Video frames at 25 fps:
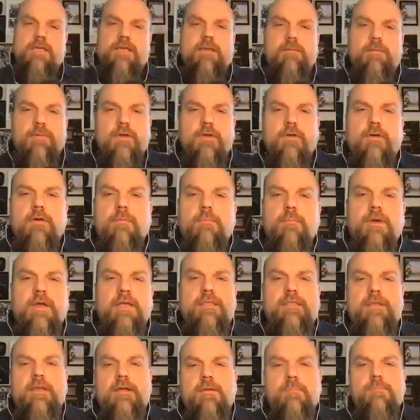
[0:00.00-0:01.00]
I keep on going, my
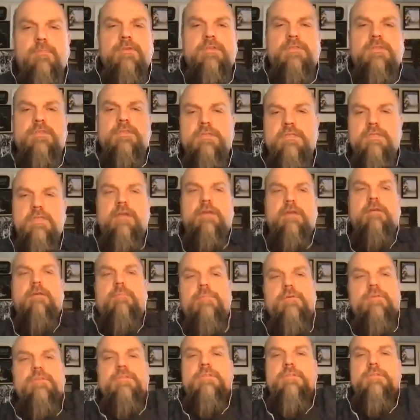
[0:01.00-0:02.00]
therapist is
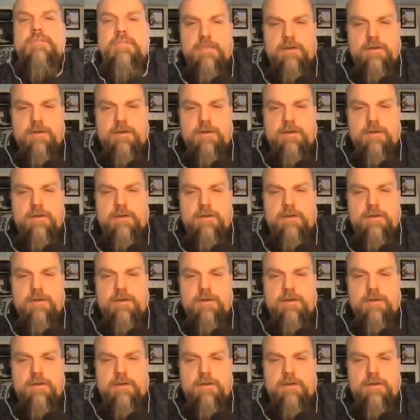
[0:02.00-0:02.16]
therapist is